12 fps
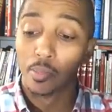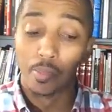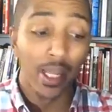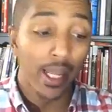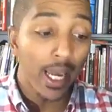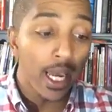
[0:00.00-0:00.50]

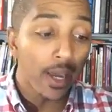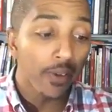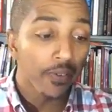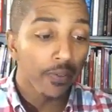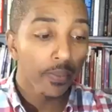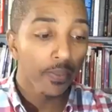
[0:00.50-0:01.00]

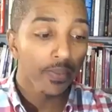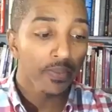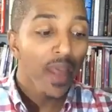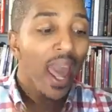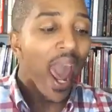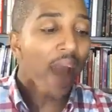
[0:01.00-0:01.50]
believe.
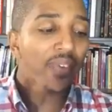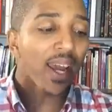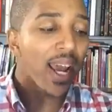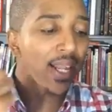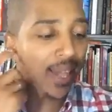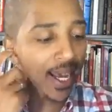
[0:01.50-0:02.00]
After
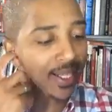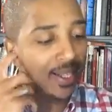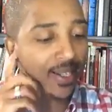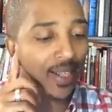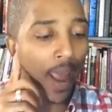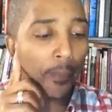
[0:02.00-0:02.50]
eight days,
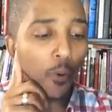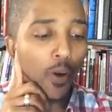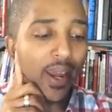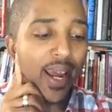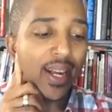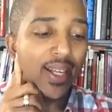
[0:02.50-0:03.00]
his disciples were
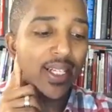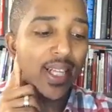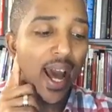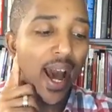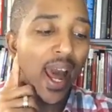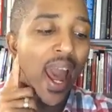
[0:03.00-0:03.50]
again
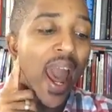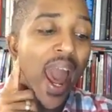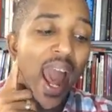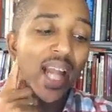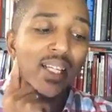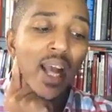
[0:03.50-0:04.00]
inside,
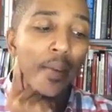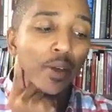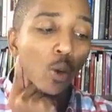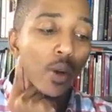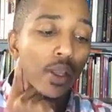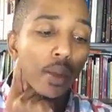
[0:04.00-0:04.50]
and
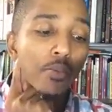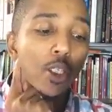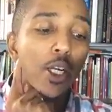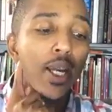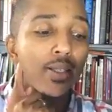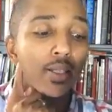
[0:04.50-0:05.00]
Thomas with them.
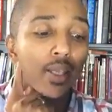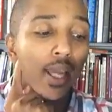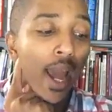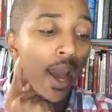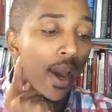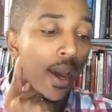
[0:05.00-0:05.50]
Jesus
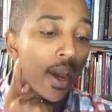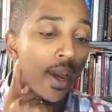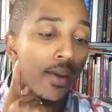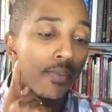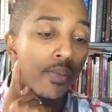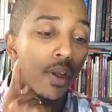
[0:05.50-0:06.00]

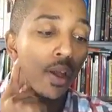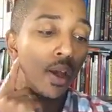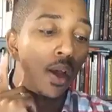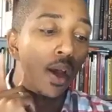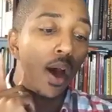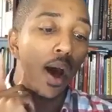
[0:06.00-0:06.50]
came
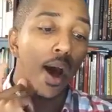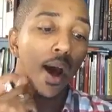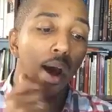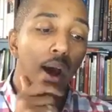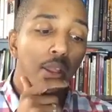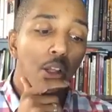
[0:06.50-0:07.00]

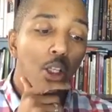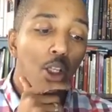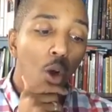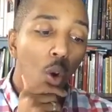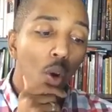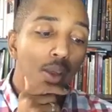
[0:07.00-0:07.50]
uh, the
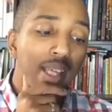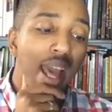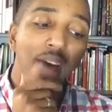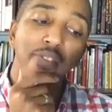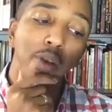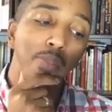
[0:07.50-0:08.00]
doors
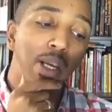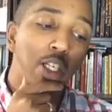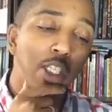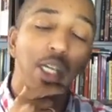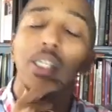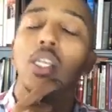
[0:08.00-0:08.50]
having been
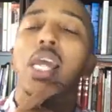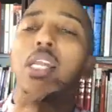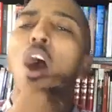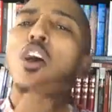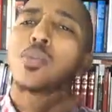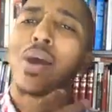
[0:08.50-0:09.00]
shut. It
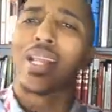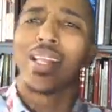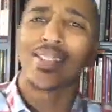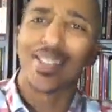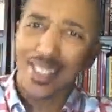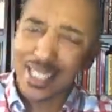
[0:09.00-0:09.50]
talks about in
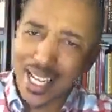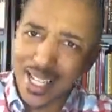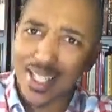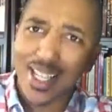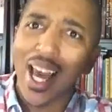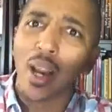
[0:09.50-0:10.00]
essence
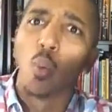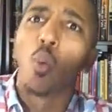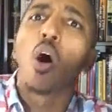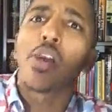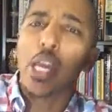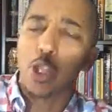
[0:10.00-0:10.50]
Jesus kind of
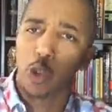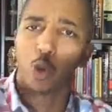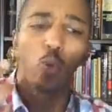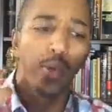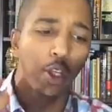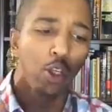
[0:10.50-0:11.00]
walking
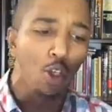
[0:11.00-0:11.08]
through with the